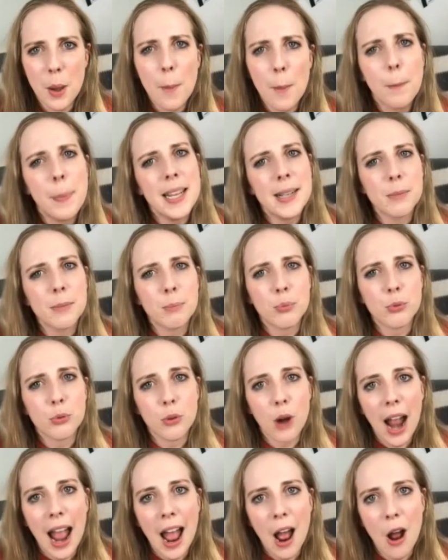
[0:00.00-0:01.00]
being
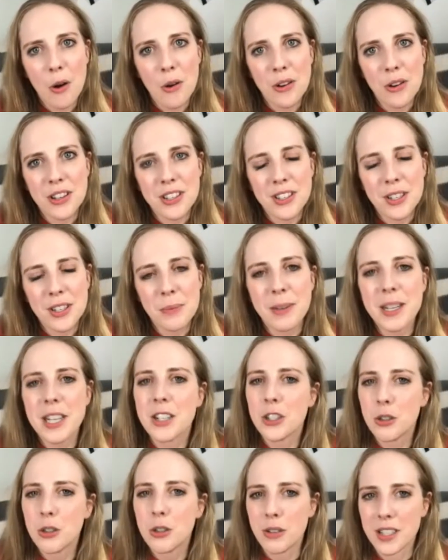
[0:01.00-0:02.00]
proud to be a
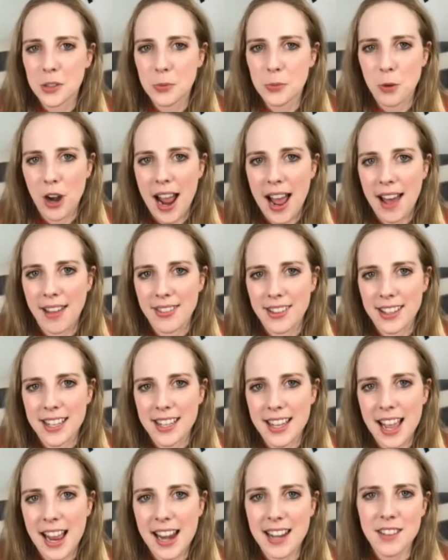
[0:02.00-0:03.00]
shooting sport
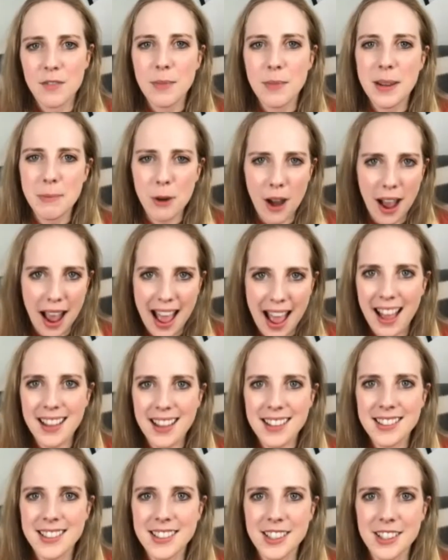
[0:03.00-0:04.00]
athlete. And if people
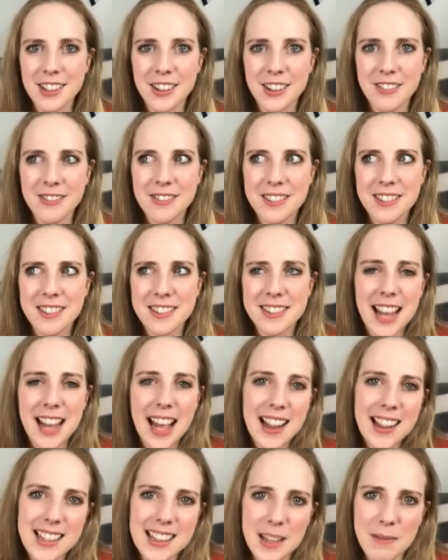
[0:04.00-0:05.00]
ask,
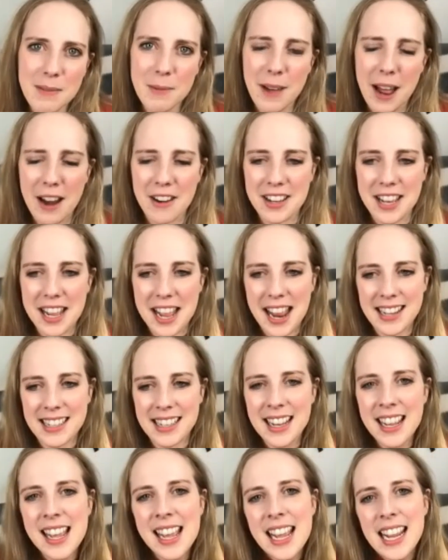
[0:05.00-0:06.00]
telling them about it.
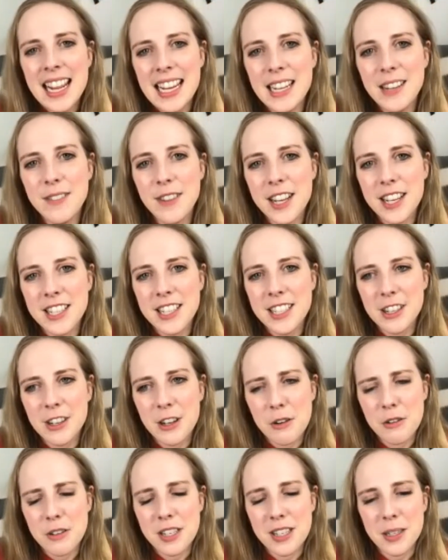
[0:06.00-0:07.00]
And even,
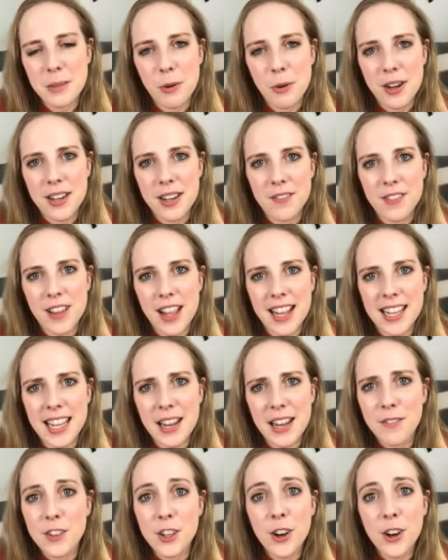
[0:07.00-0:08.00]
to the point of like,
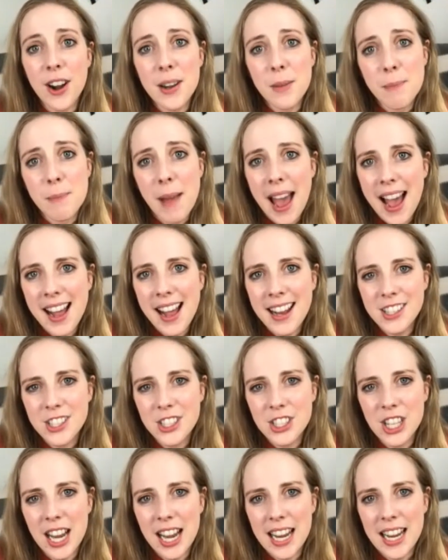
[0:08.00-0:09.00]
if you're at a
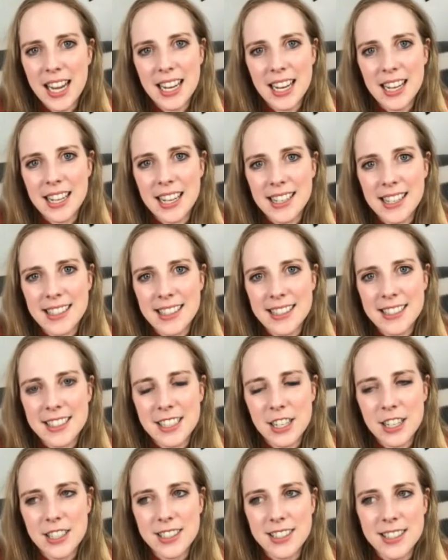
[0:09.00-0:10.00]
match and
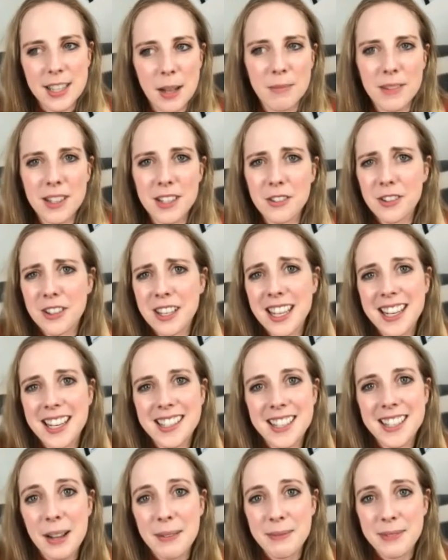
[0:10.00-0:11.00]
some little
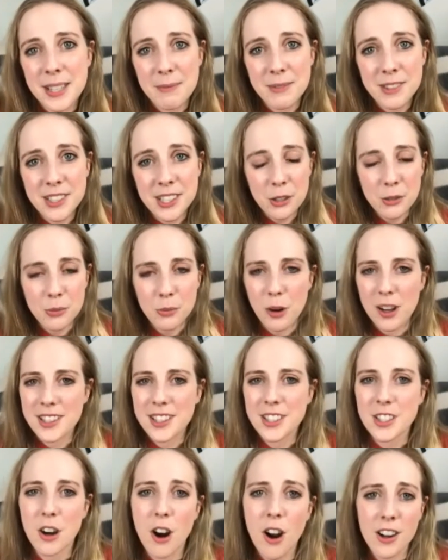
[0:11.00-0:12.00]
kid comes up to you and
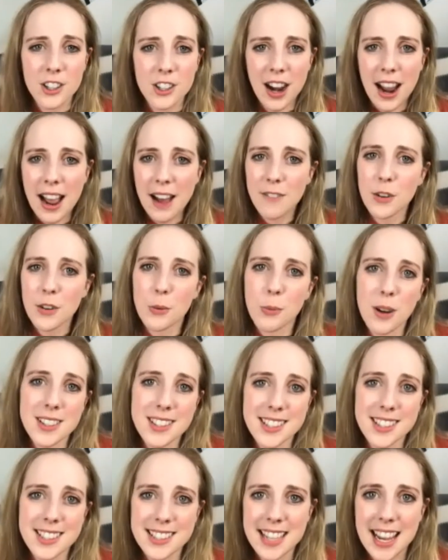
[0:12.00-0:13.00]
wants your autograph or
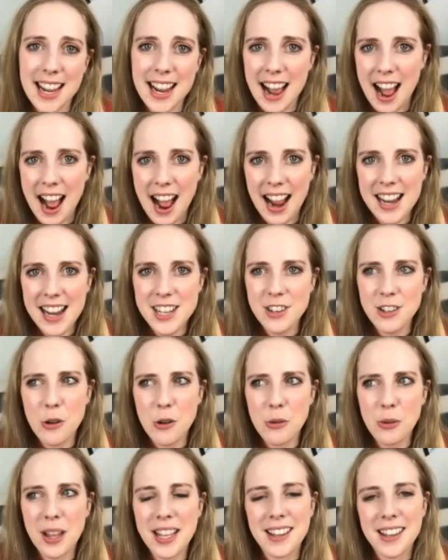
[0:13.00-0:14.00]
wants to say hi,
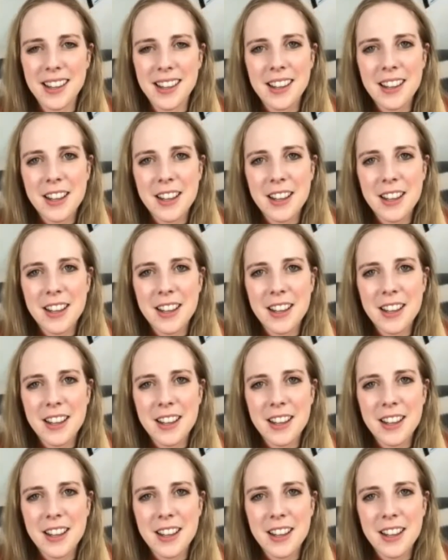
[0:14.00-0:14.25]
like